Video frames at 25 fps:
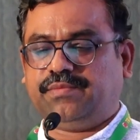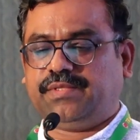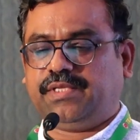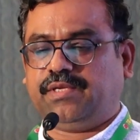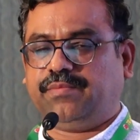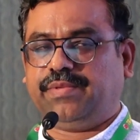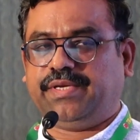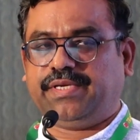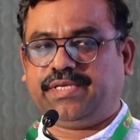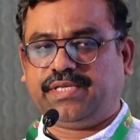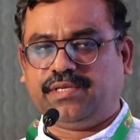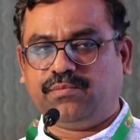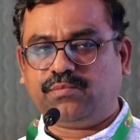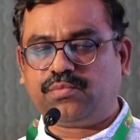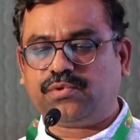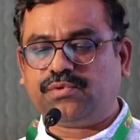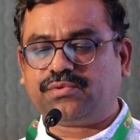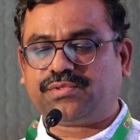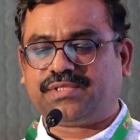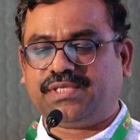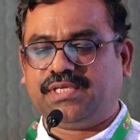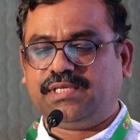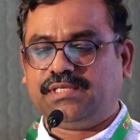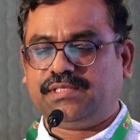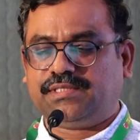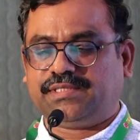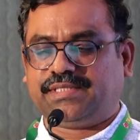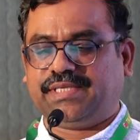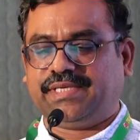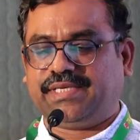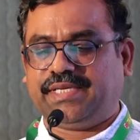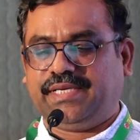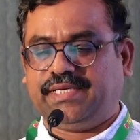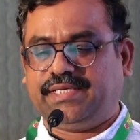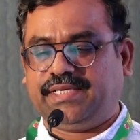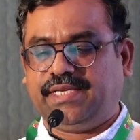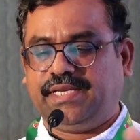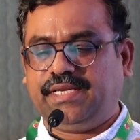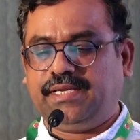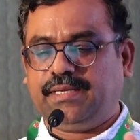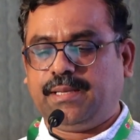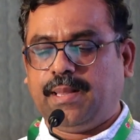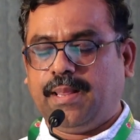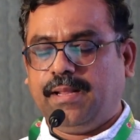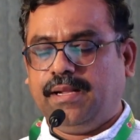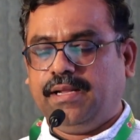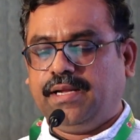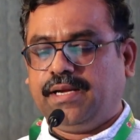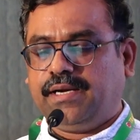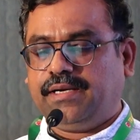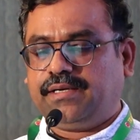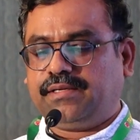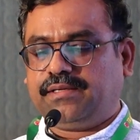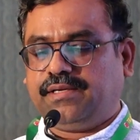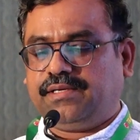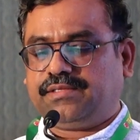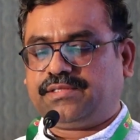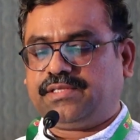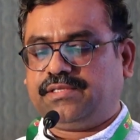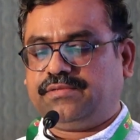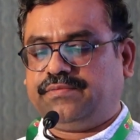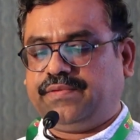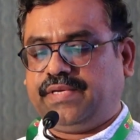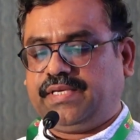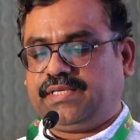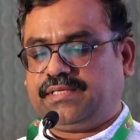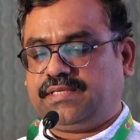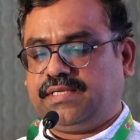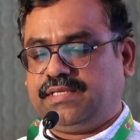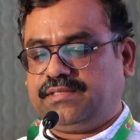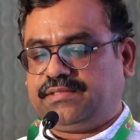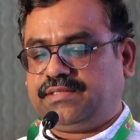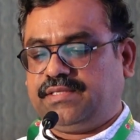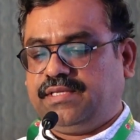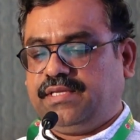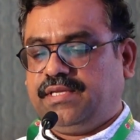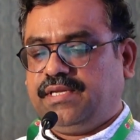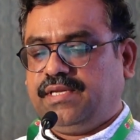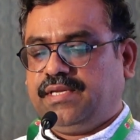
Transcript: thereby it improves the satiety and causes weight loss.